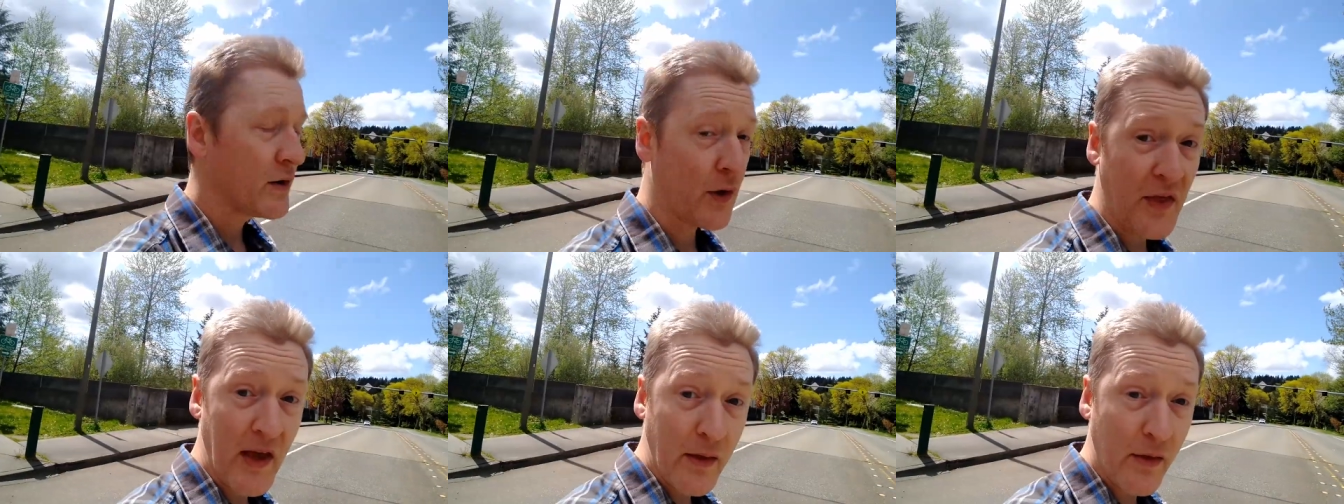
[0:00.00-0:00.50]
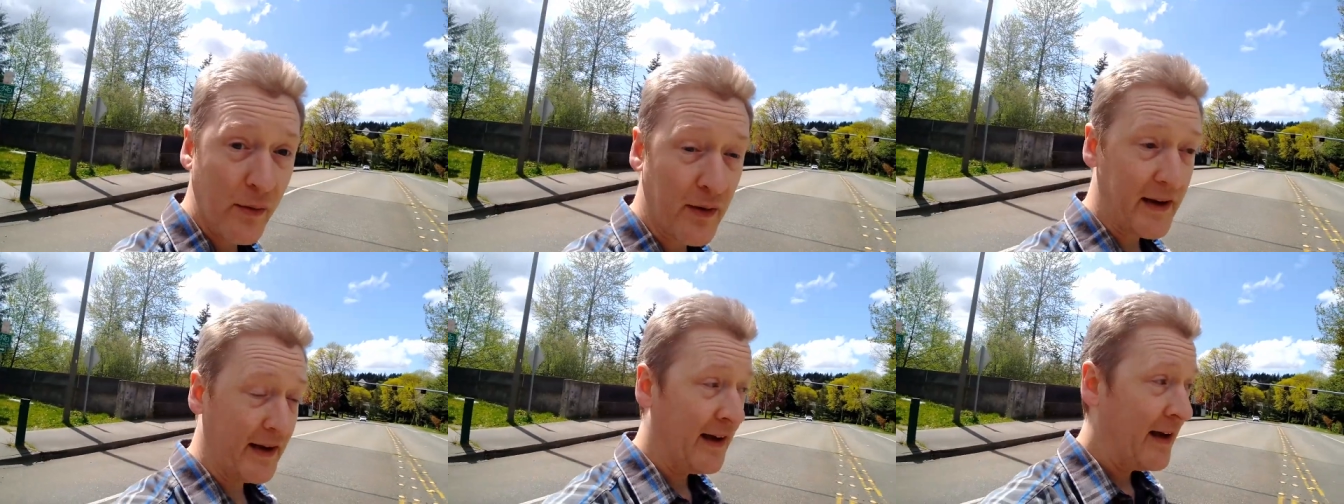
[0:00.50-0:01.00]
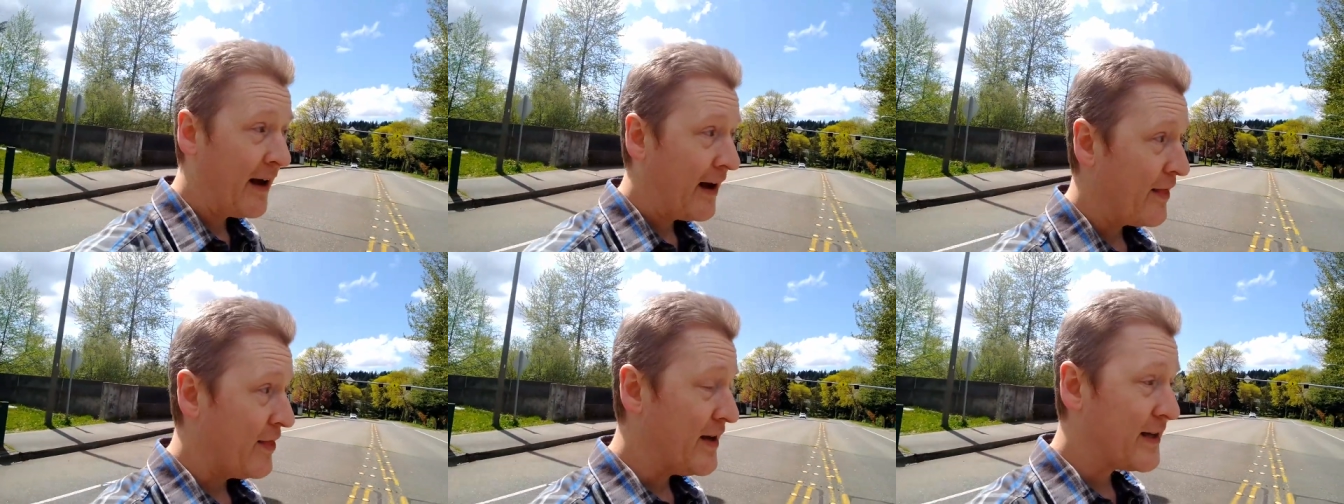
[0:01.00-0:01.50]
So thing three,
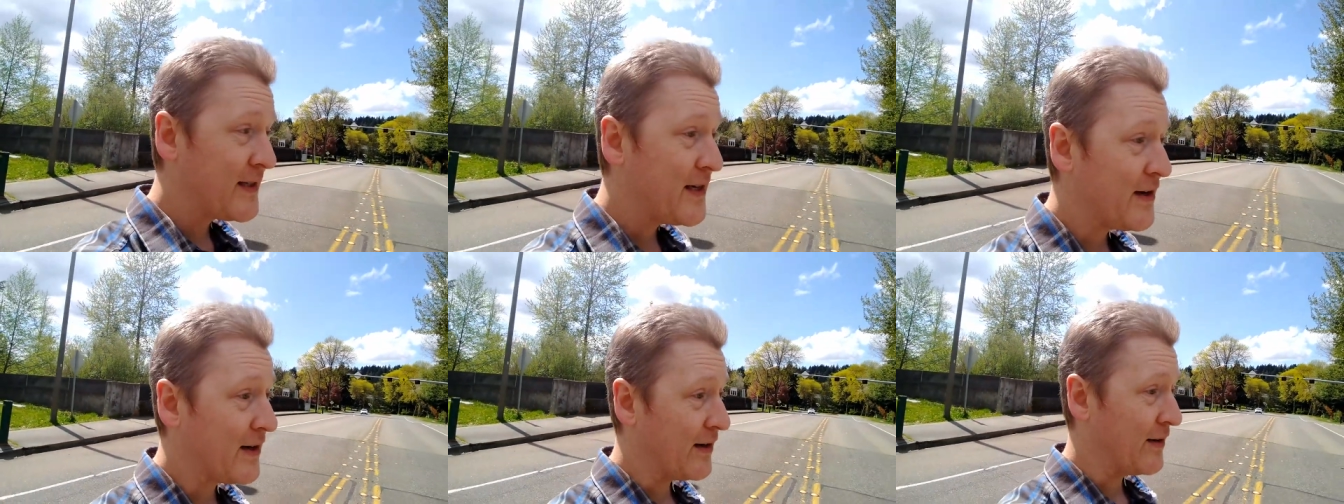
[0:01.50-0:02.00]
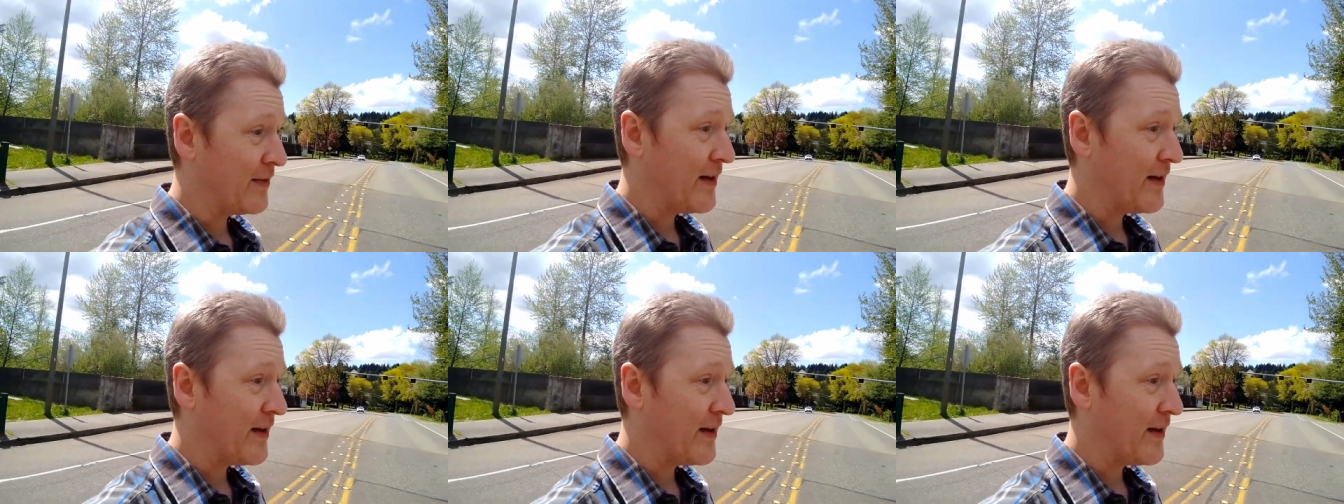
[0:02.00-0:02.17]
this year,